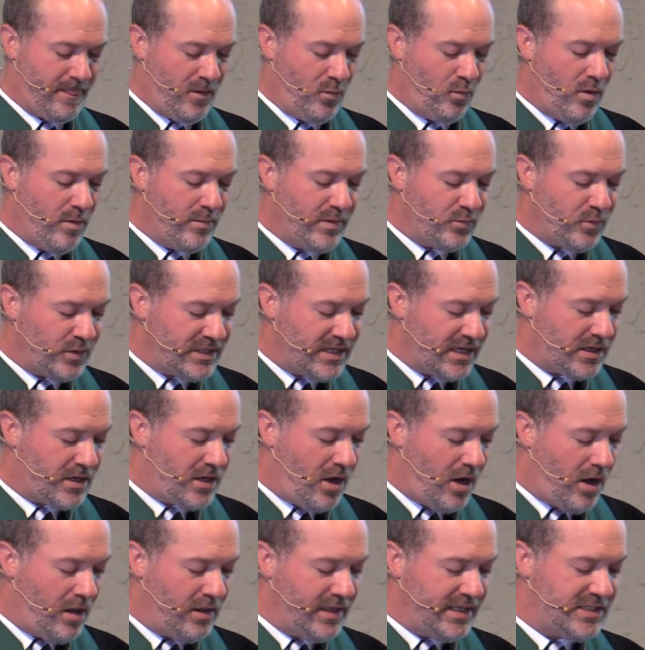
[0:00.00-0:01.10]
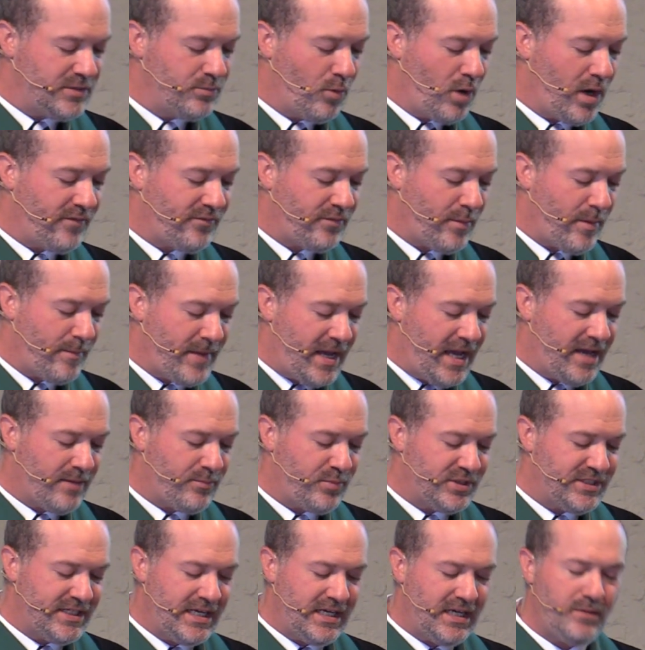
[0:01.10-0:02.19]
A woman would get a call each morning from a man
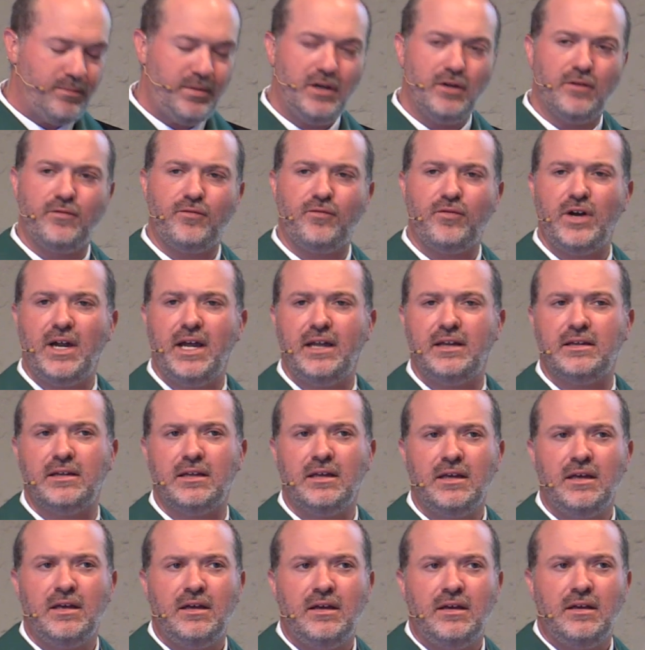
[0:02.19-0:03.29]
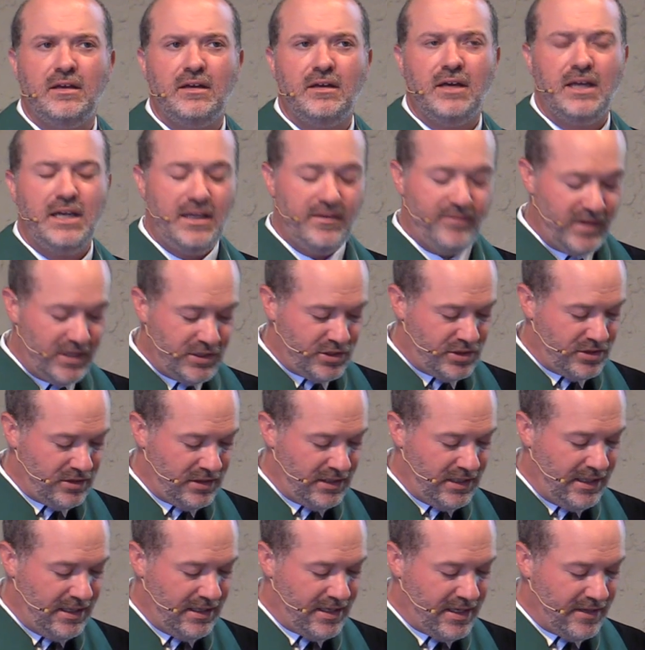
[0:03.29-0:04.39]
pretending to be her friend, and he
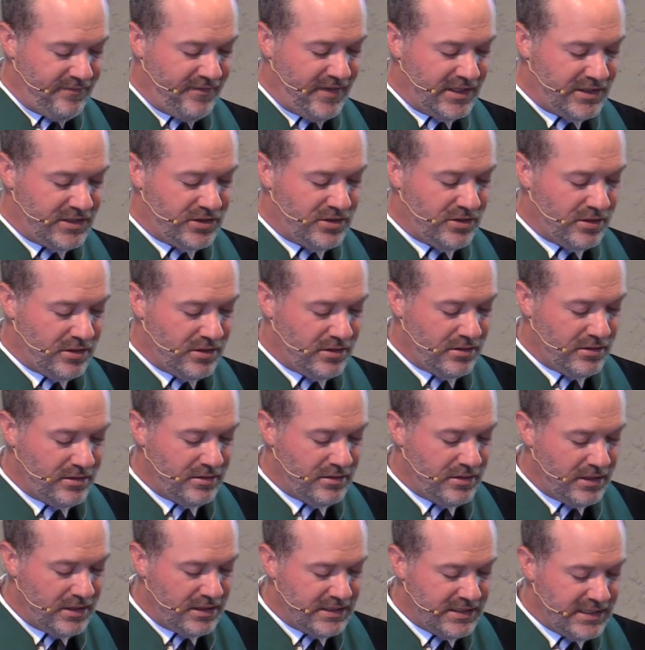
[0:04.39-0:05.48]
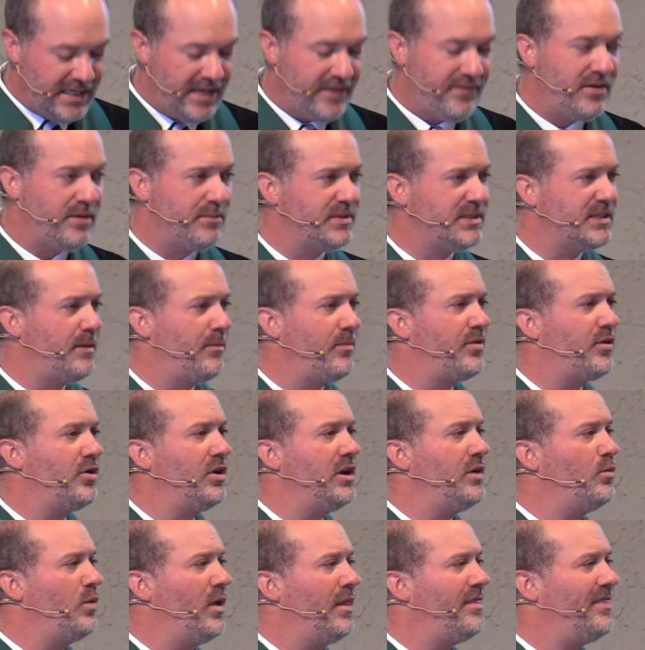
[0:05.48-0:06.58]
eventually convinced her to give him some
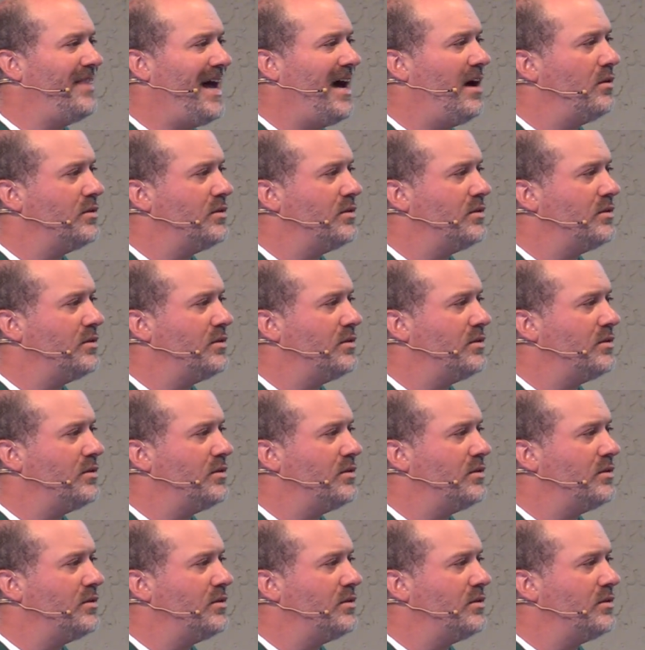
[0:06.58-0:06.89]
$31,000.